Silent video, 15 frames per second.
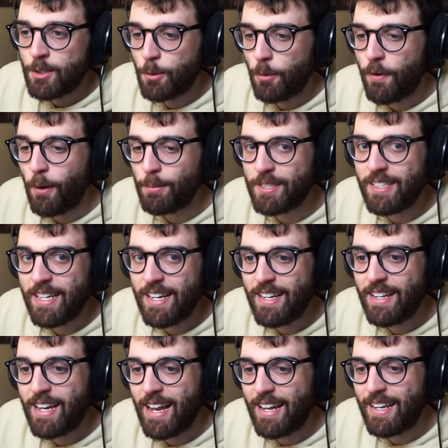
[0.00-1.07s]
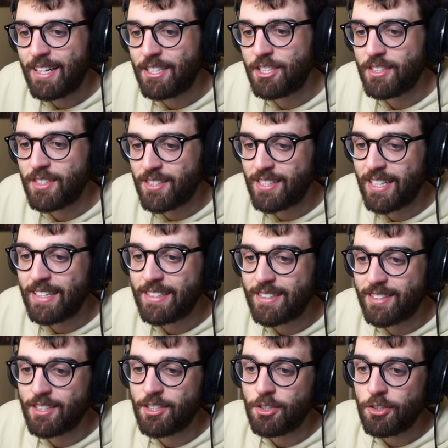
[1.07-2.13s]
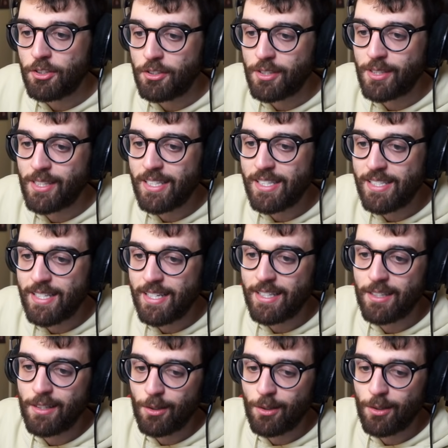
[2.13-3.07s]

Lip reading: So we've hopped in here, and as you can see, it says UCD